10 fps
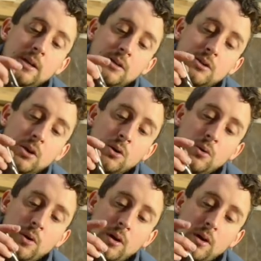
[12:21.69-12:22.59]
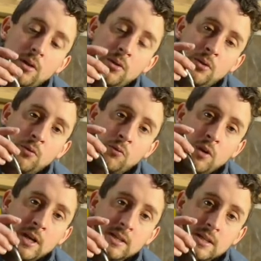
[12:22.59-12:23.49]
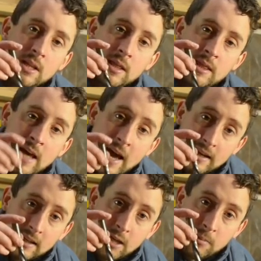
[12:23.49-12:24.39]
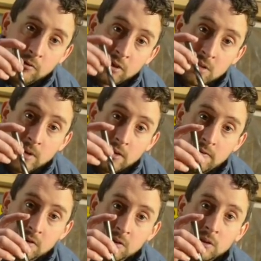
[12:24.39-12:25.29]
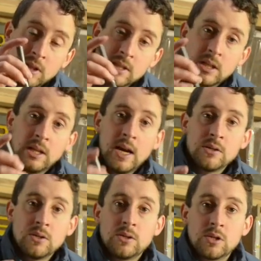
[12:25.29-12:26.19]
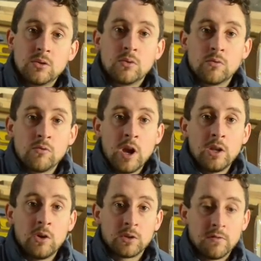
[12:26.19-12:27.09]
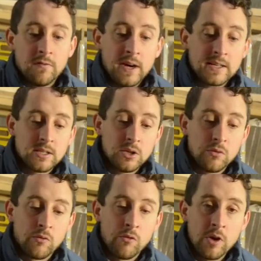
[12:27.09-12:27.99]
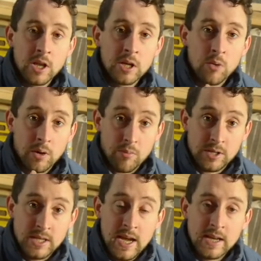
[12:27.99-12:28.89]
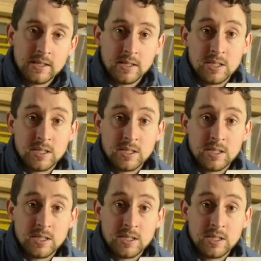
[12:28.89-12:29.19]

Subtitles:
So the reason that that can be really beneficial is it allows you to run along the face that you really want to protect,